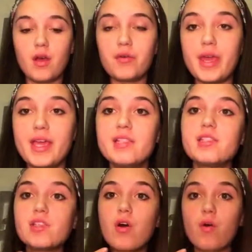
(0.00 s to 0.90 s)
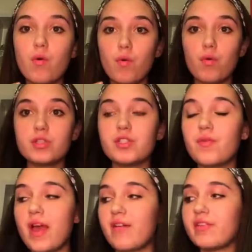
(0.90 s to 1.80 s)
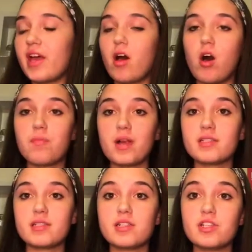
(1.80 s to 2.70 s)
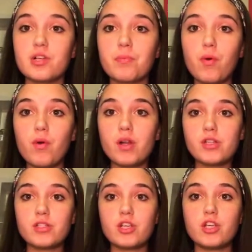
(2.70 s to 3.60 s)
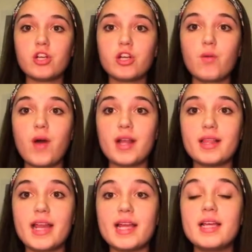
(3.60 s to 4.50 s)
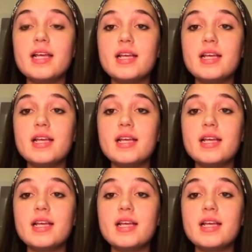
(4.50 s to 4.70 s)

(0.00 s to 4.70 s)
Okay, so once you have that all pressed into your pores, you're going to want to let it